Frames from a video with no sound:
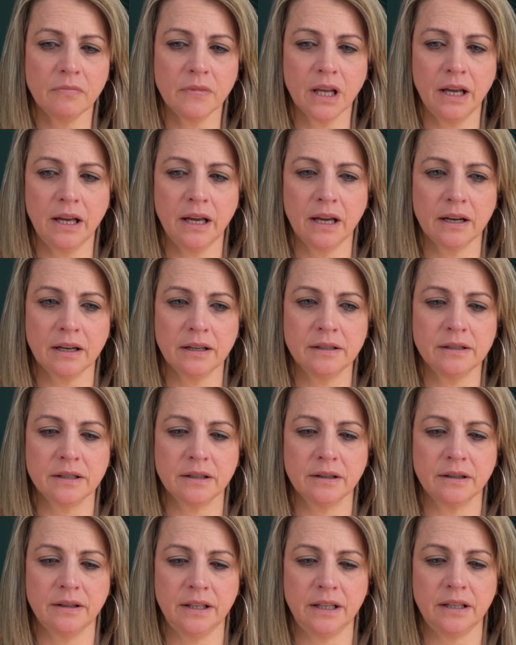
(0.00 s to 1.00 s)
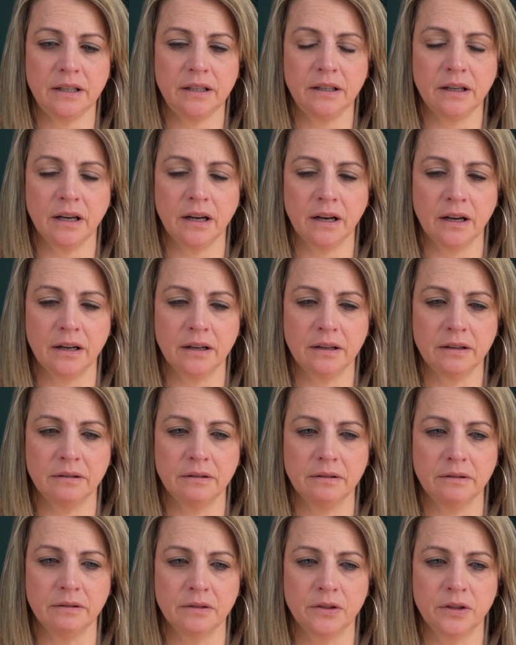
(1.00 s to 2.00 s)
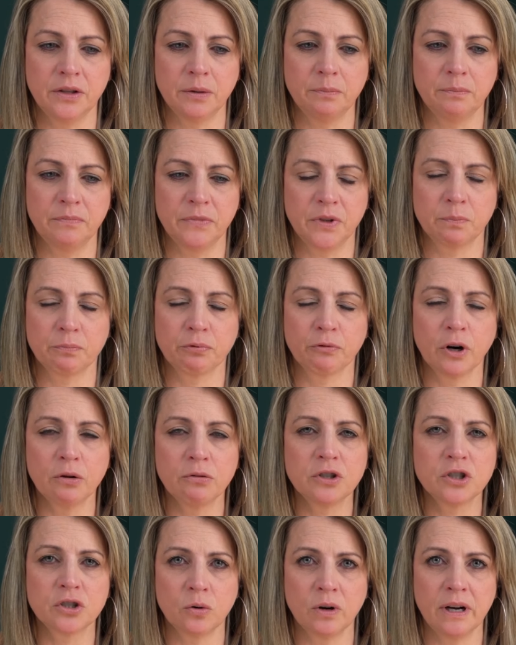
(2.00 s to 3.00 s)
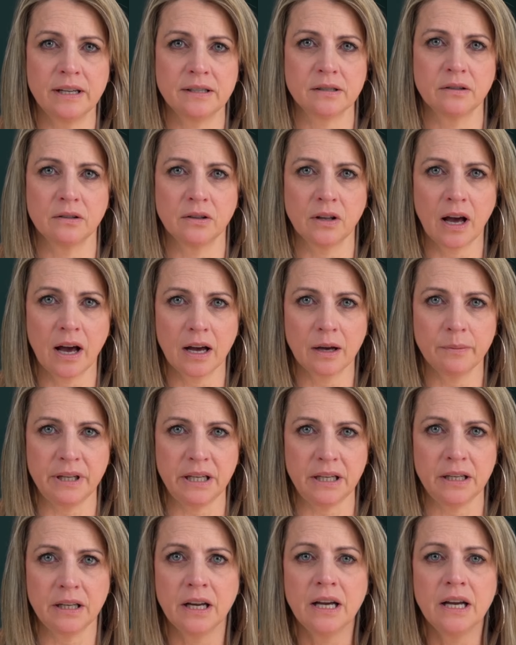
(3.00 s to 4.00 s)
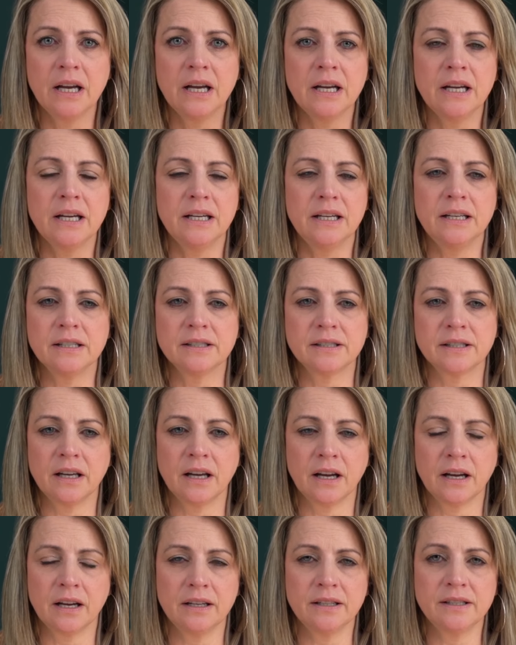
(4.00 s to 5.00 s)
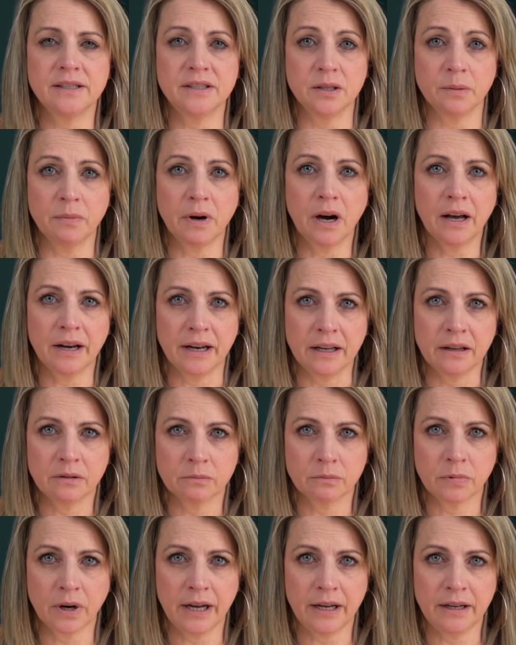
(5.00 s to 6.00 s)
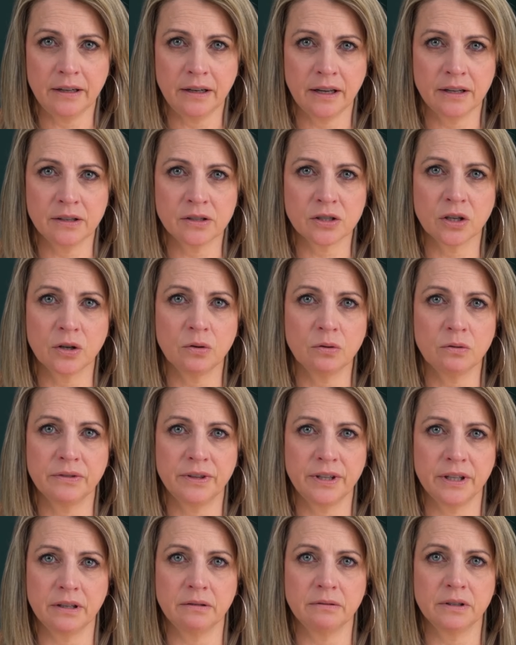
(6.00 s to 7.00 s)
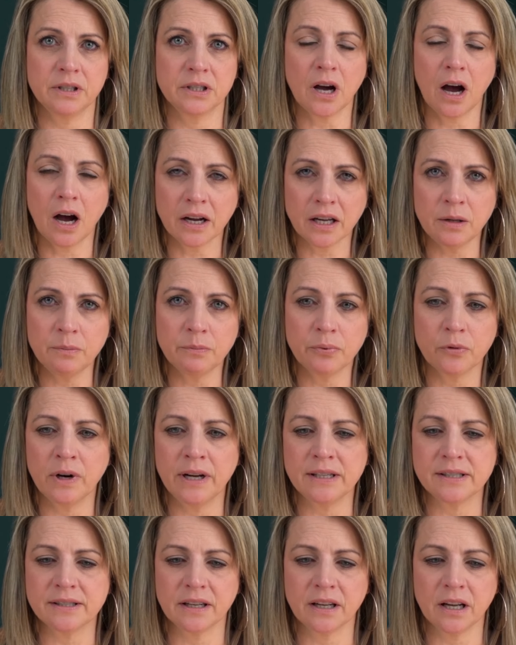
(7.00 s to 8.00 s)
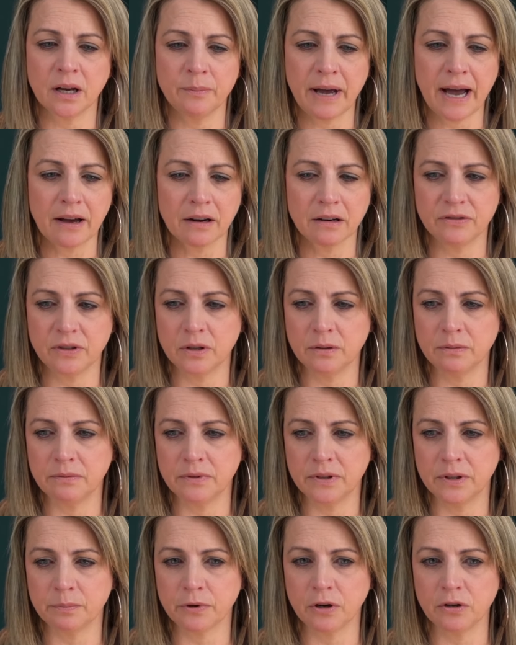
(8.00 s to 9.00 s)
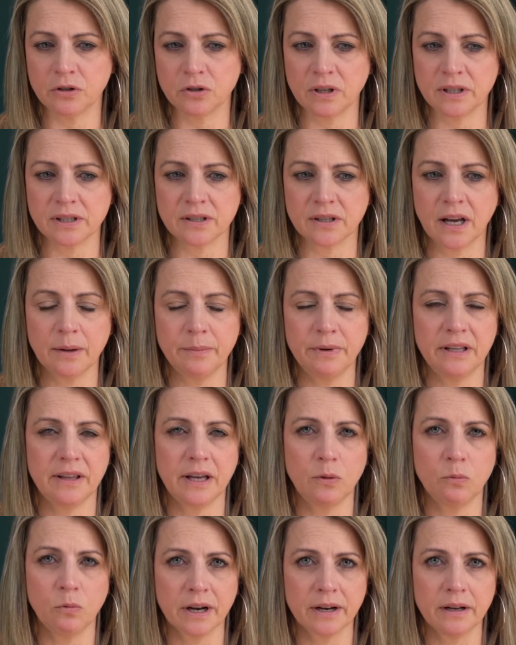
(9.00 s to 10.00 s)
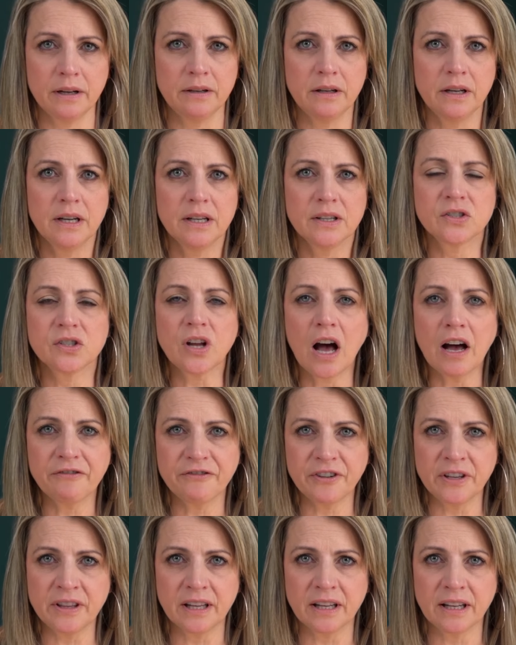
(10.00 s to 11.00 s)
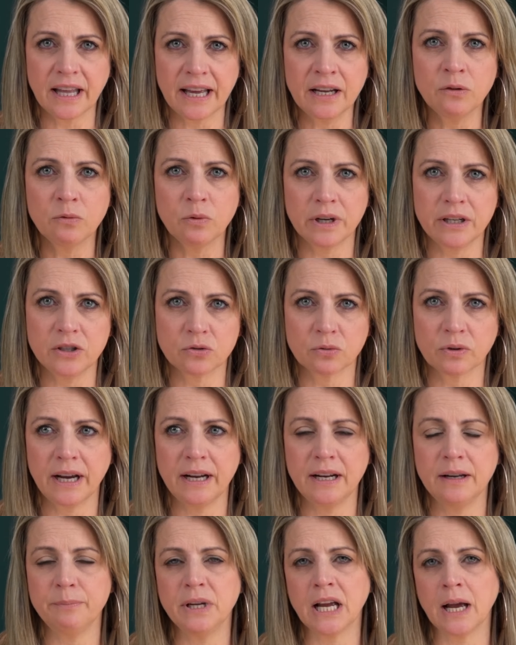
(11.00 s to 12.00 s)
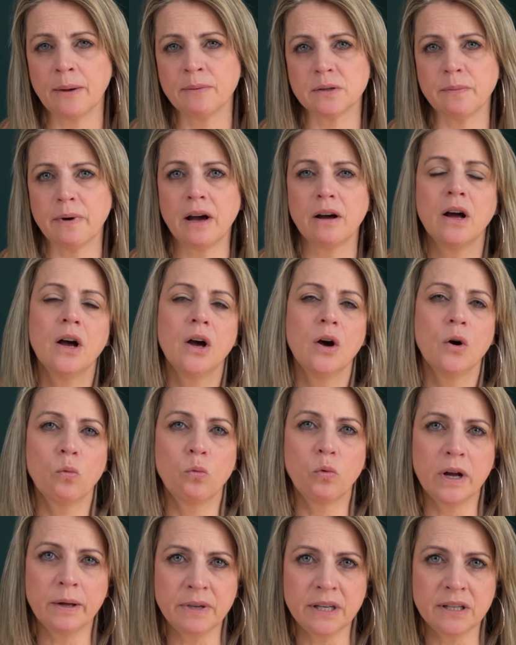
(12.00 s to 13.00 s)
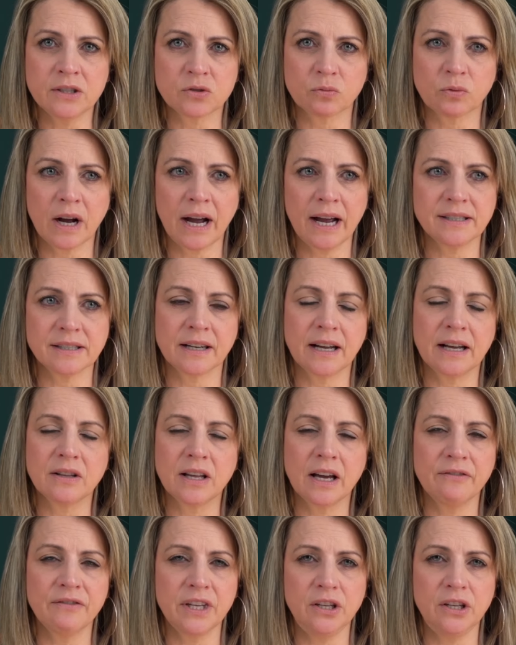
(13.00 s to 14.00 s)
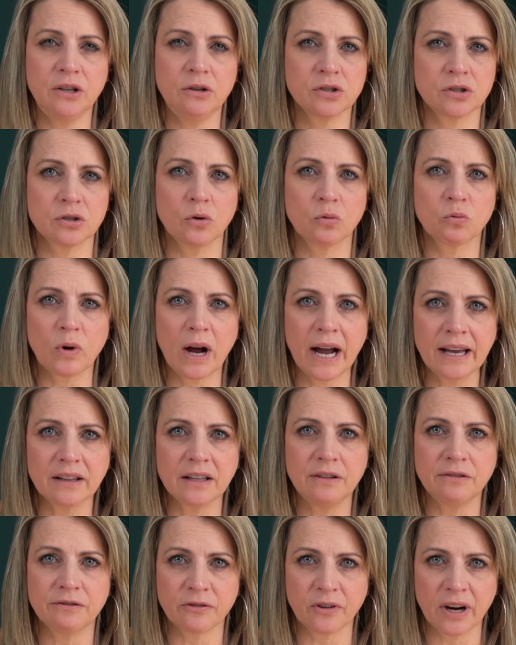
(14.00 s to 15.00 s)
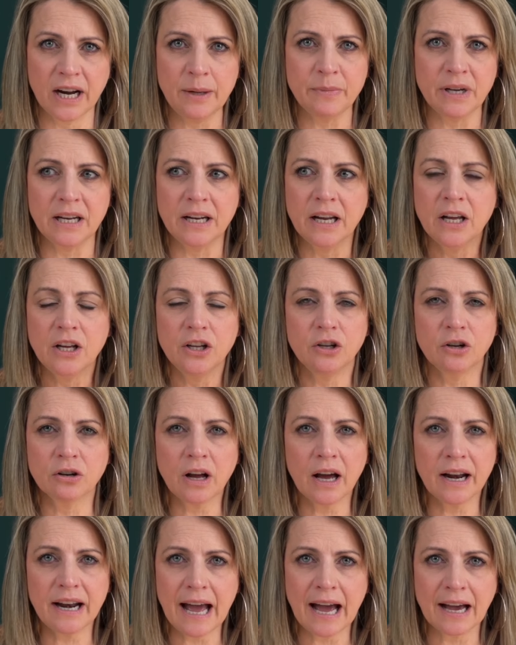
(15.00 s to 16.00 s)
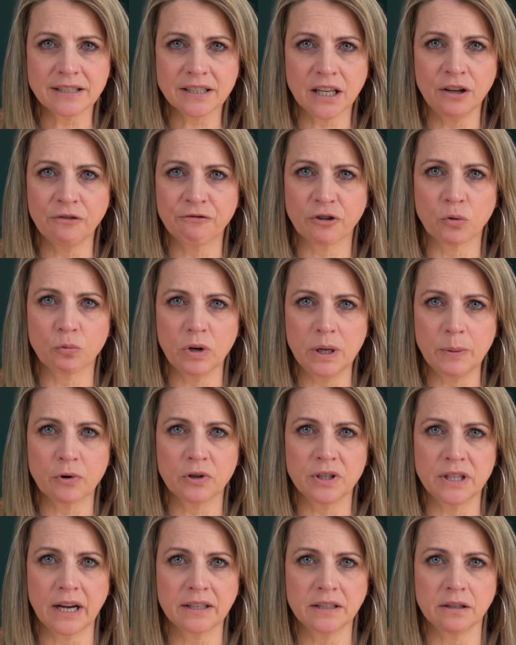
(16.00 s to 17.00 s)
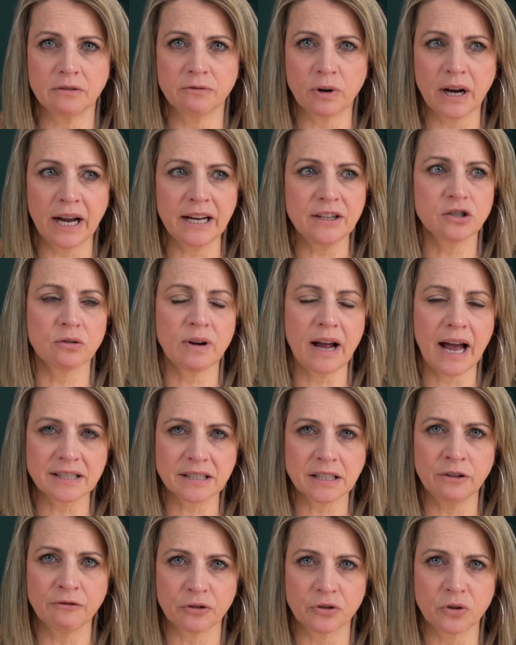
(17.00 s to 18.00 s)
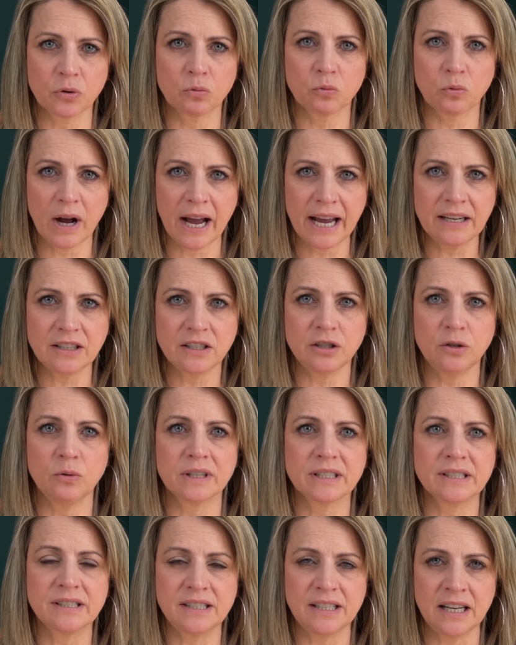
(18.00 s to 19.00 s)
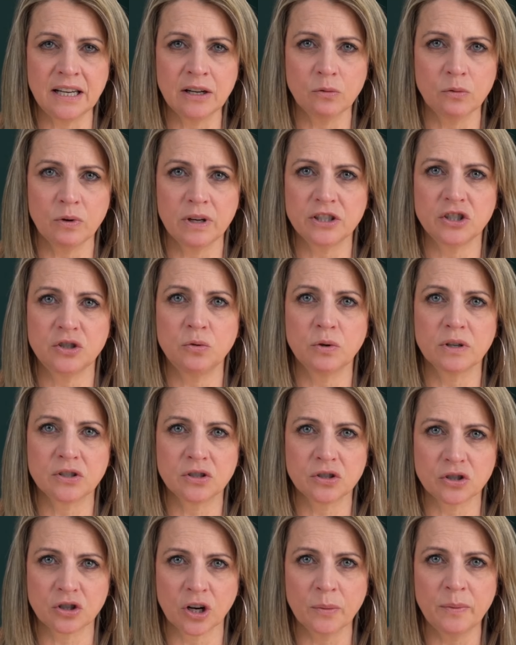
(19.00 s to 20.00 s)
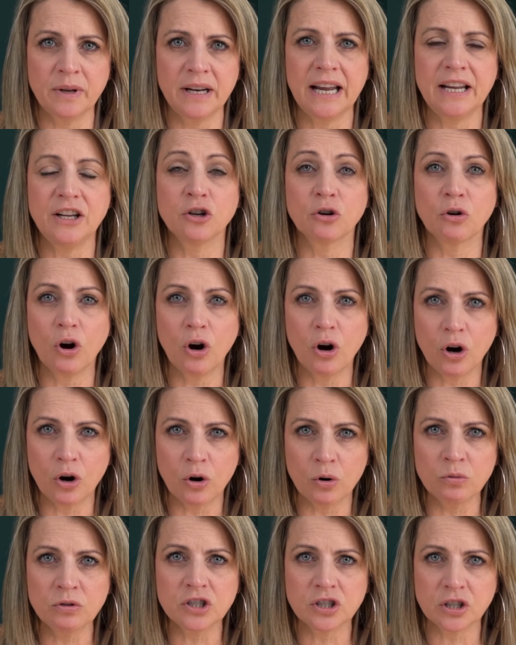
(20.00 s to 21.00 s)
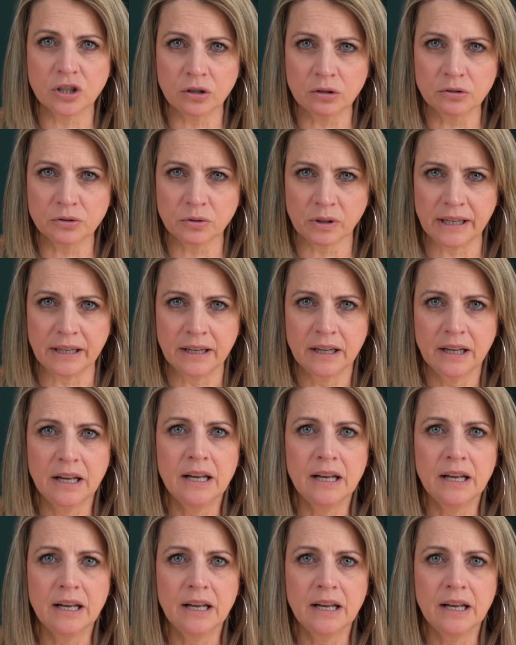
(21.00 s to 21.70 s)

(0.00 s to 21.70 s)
and the, uh, the the pro-choice lobby is uh, it's demonic, right? And so the the talking points that come out of the the pro choice lobby, they want to soften the language, right? It becomes about women's rights, and I love that you so rightly frame it. You're not asking for reproductive rights; you're asking for the right to extinguish, to exterminate your own children.